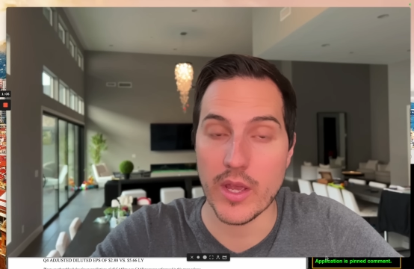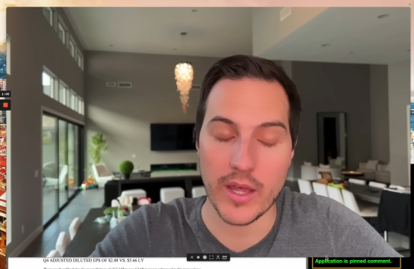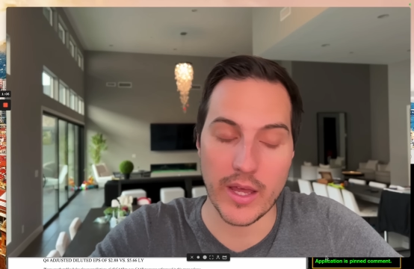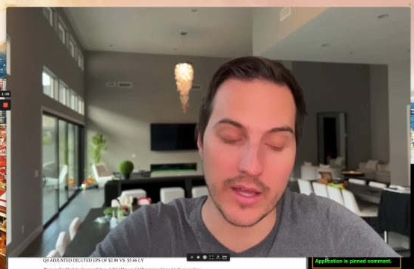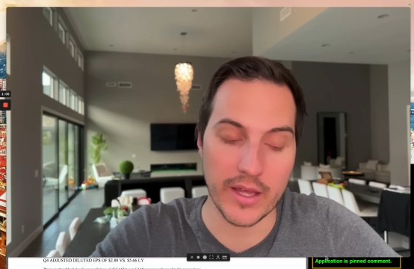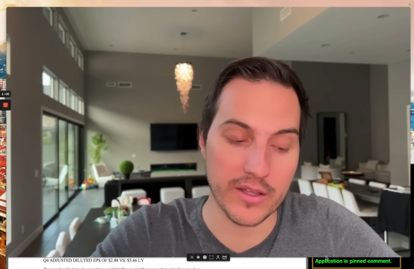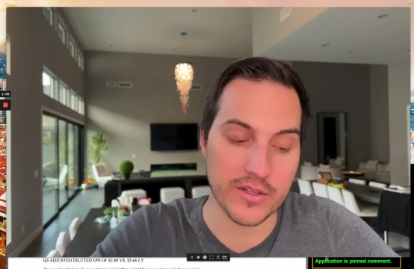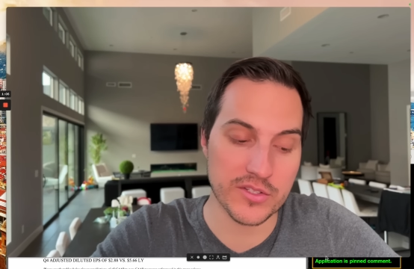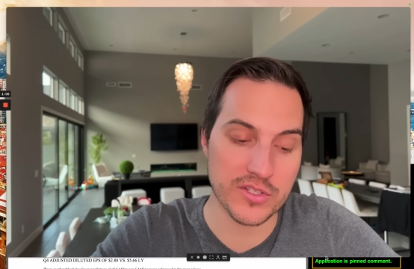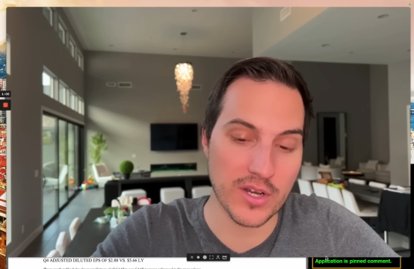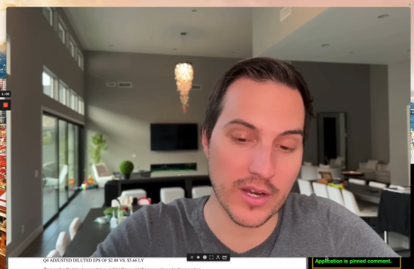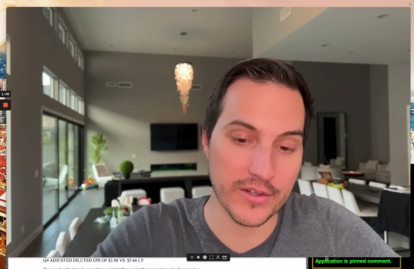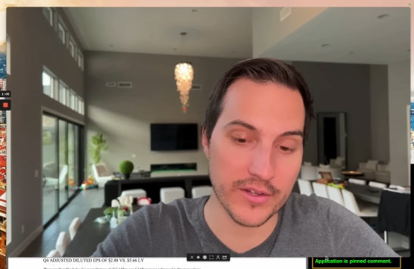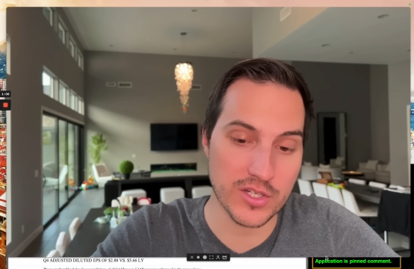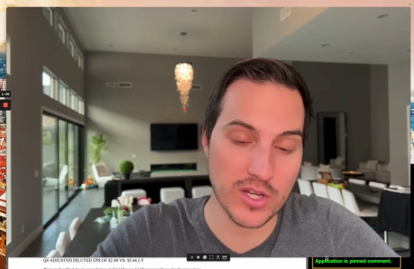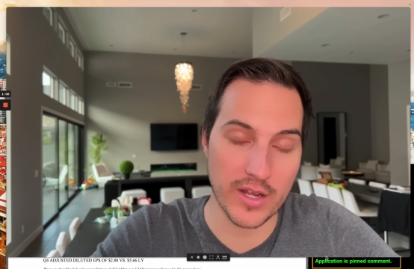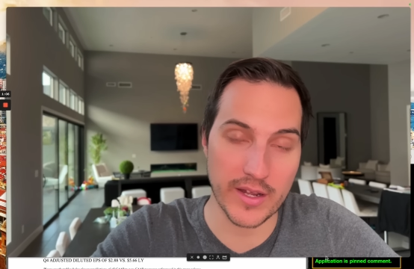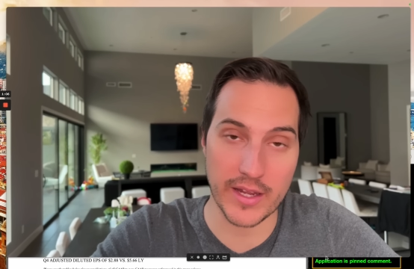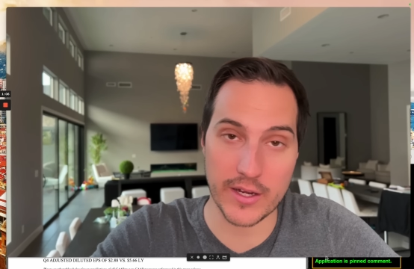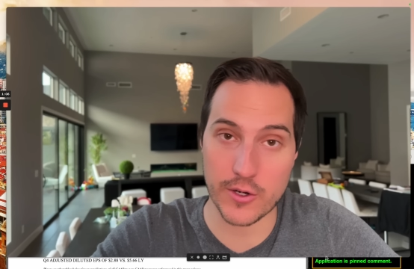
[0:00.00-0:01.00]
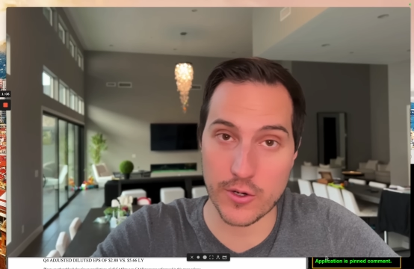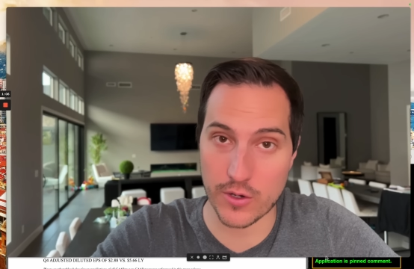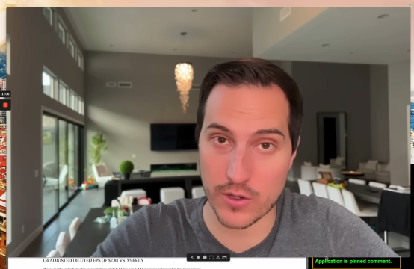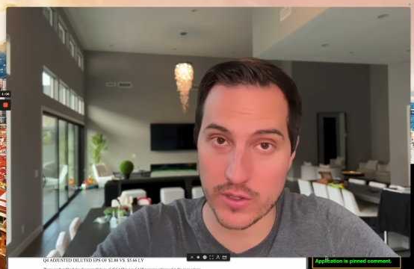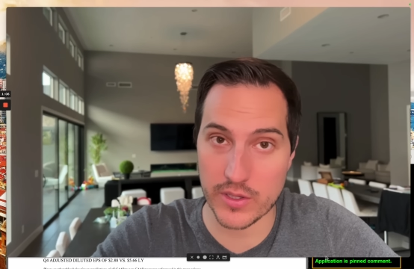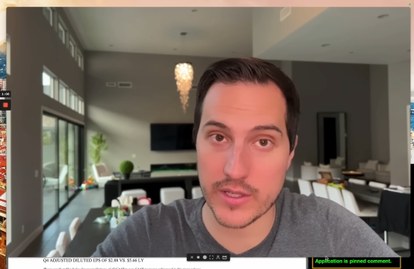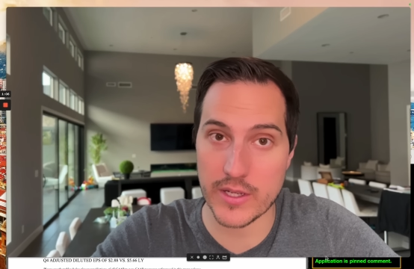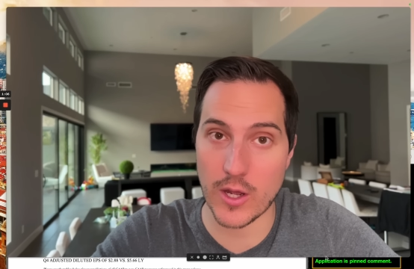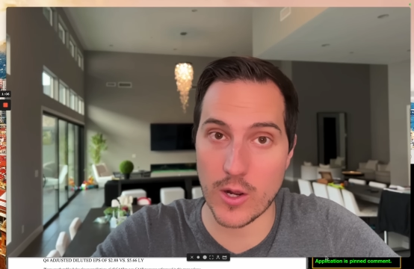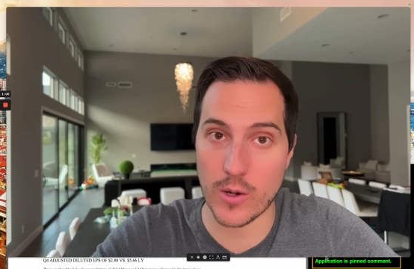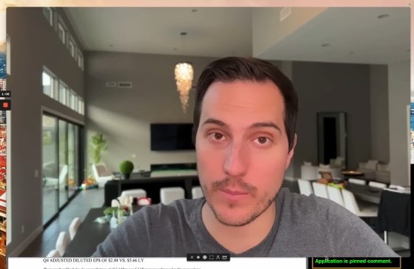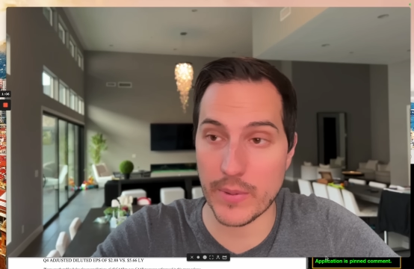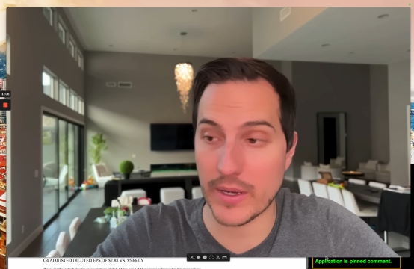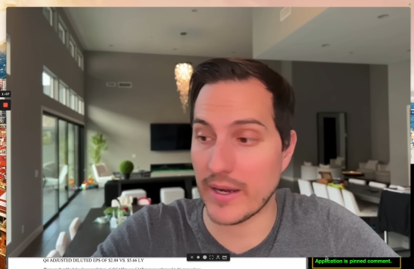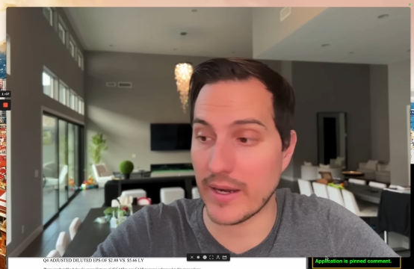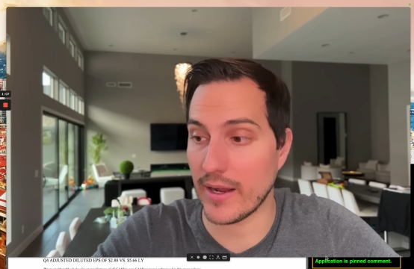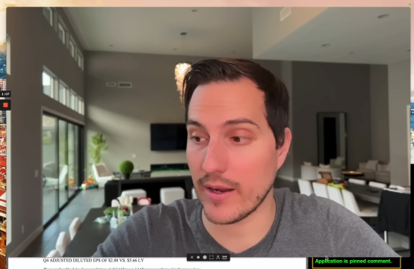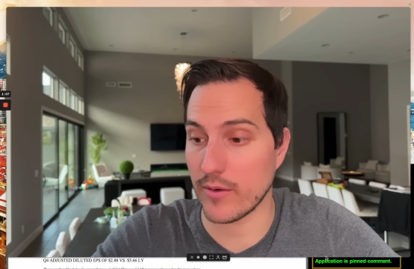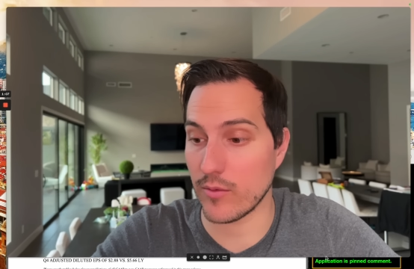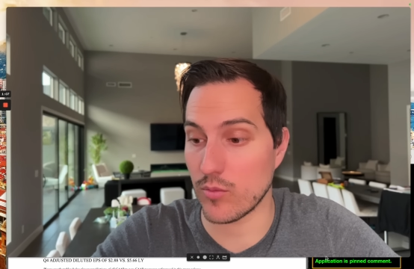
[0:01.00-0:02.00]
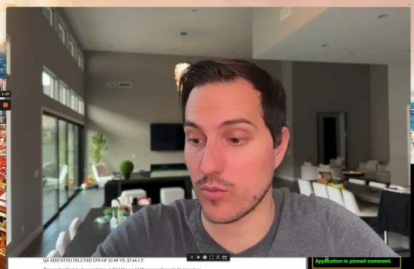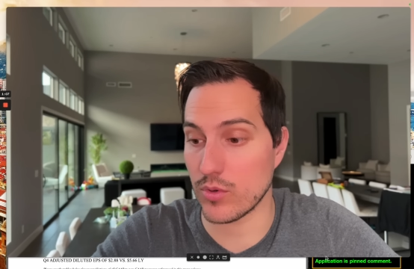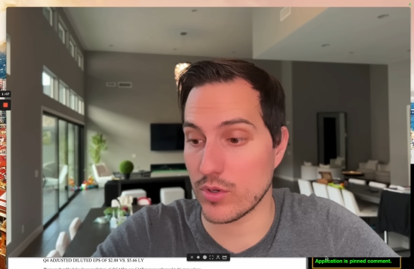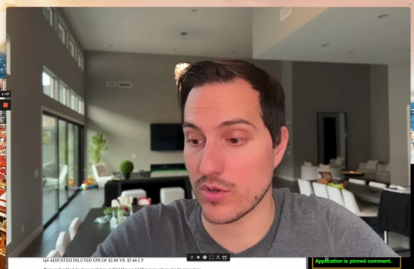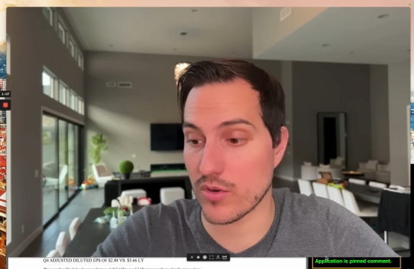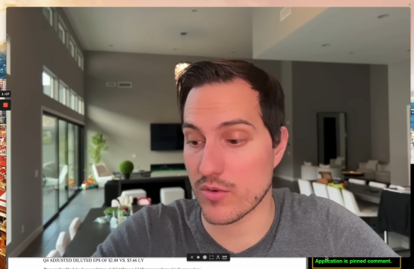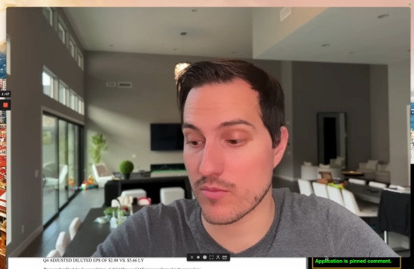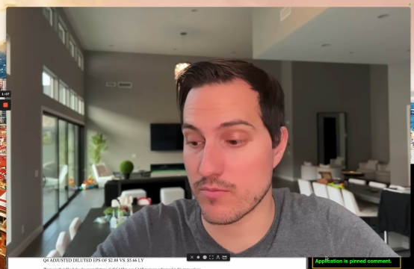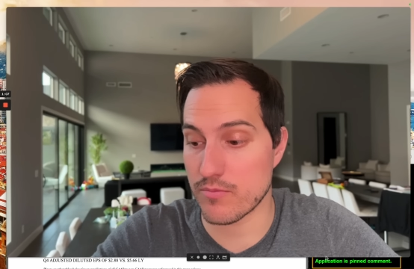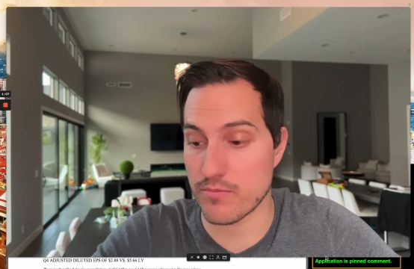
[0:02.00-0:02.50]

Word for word: Uh, it's not a stock I currently own, but I would